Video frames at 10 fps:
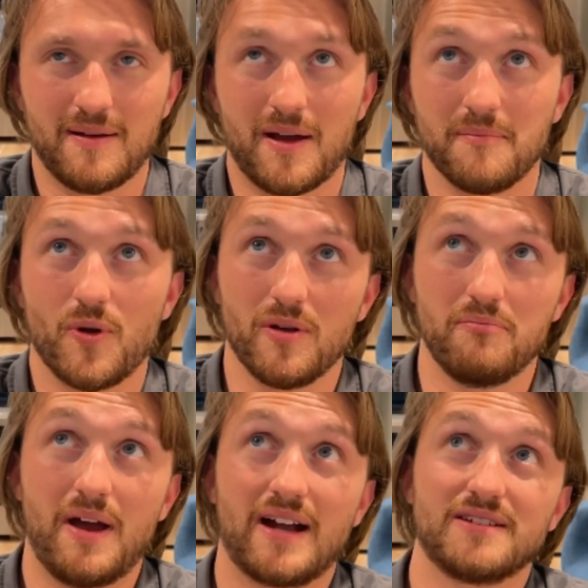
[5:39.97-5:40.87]
I'm going
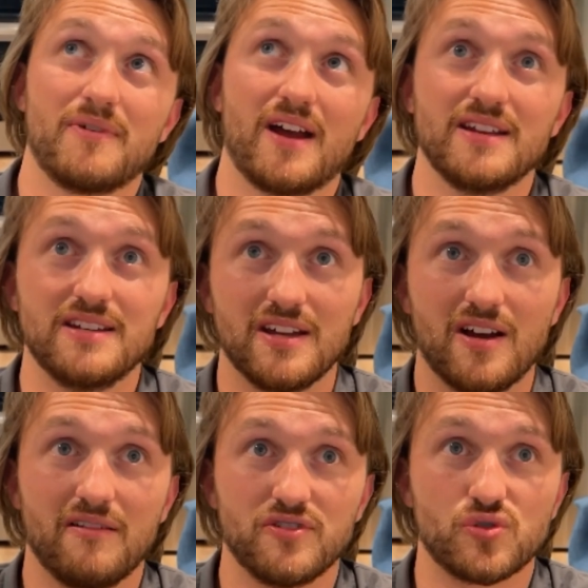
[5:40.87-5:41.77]
back to my idea
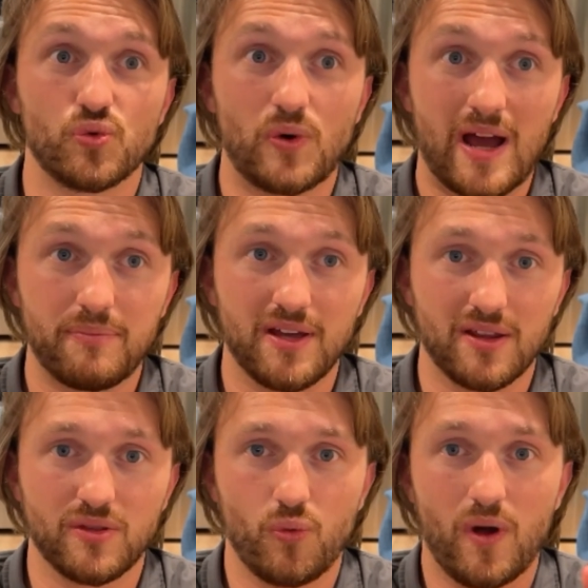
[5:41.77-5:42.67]
of just wrapping
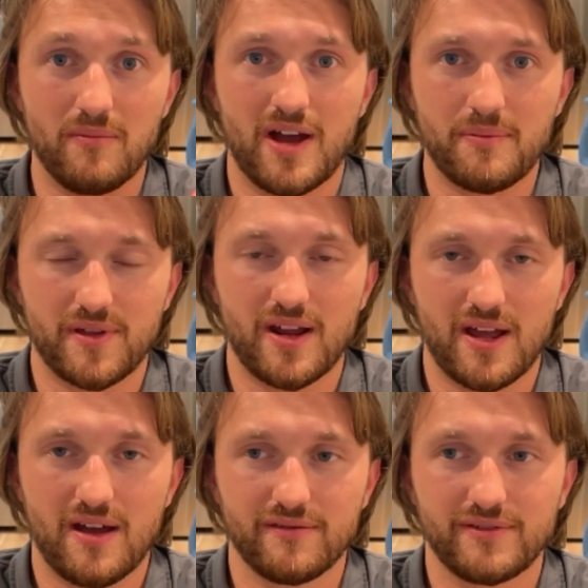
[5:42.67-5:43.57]
the web app that I
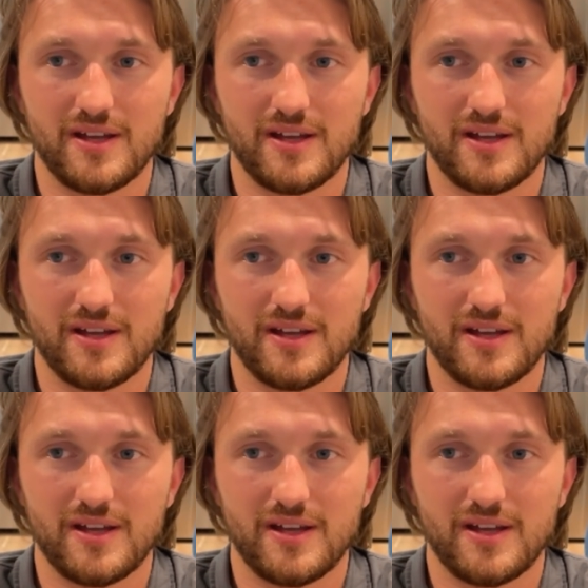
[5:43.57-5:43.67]
have